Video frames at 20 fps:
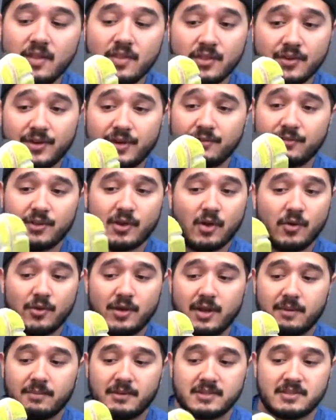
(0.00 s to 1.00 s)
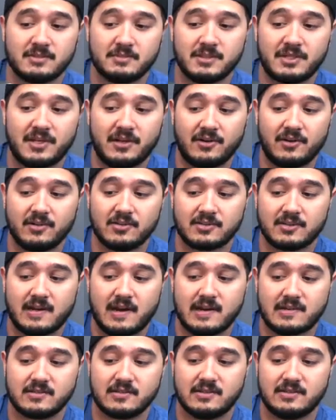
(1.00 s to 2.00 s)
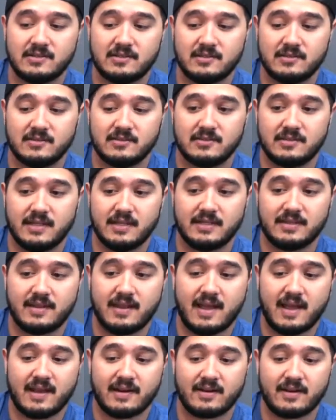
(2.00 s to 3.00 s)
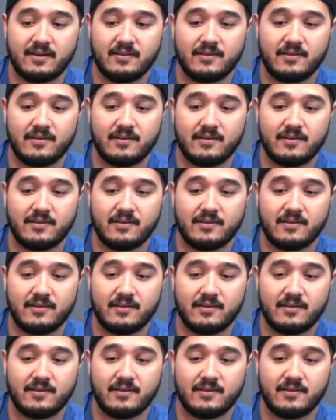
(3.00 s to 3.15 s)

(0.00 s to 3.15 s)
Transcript: they'll definitely hold up because the materials are actually still intact.